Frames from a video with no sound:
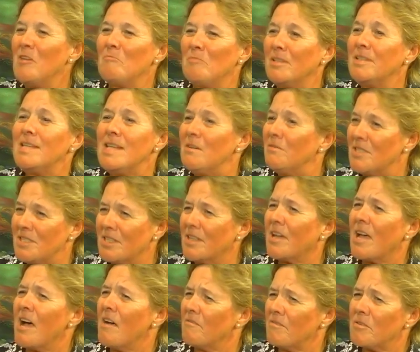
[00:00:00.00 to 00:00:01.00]
But it was a
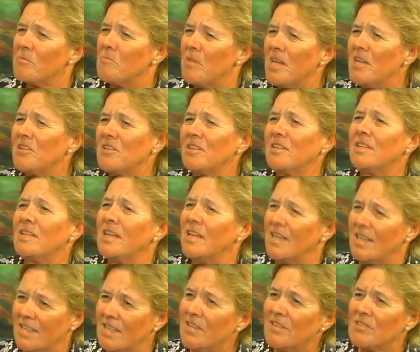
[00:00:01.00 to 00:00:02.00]
confirmation.
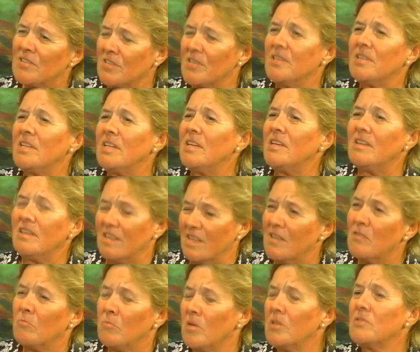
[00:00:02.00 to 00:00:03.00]
Yes, mm-hmm. Cindy,
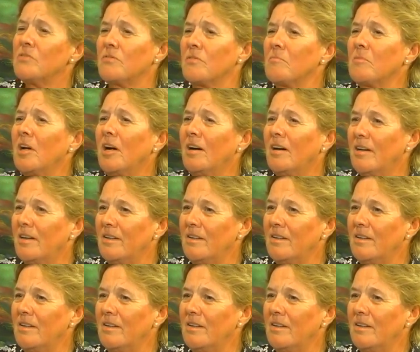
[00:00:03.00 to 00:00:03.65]
it was from God.